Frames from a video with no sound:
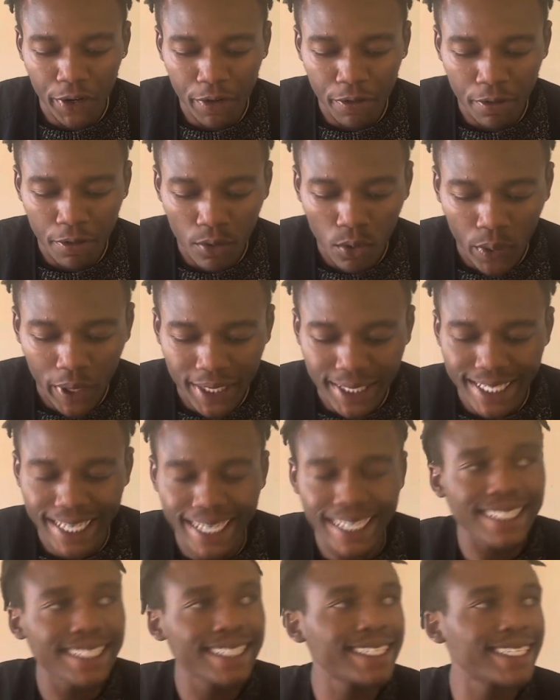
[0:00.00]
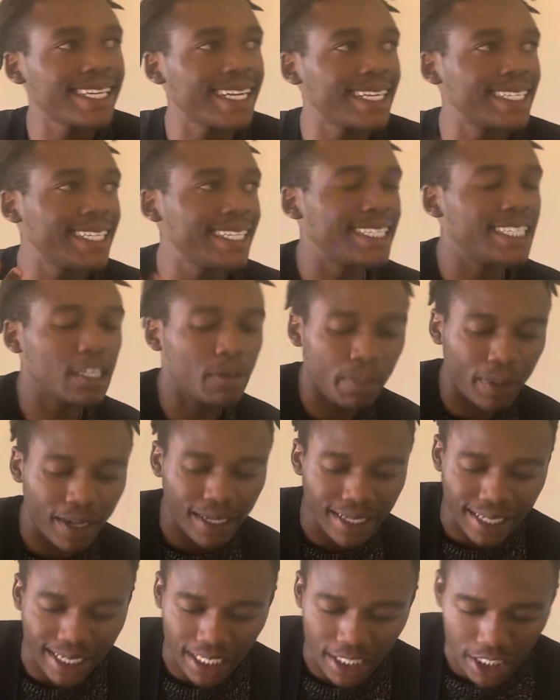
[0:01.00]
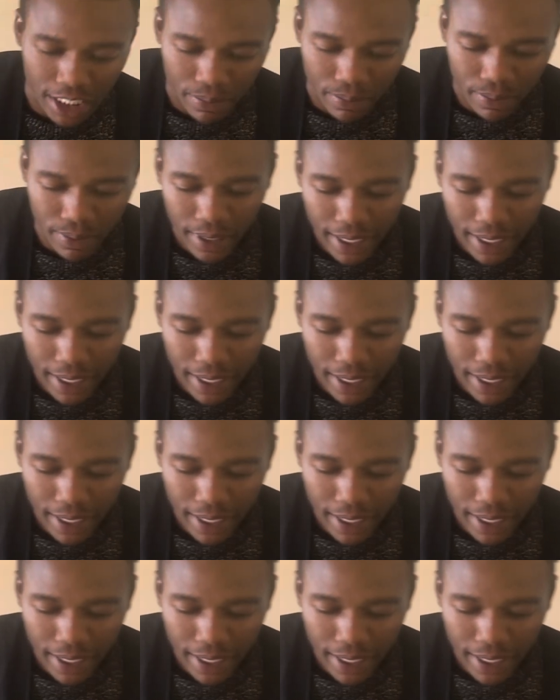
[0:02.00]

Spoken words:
influence and strategic partnership.